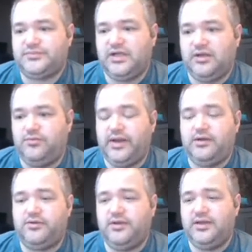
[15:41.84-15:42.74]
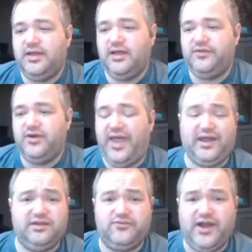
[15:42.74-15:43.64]
rendering of your
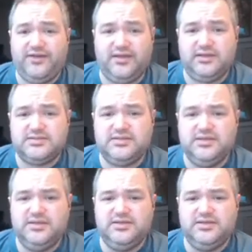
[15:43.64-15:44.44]
active graphics.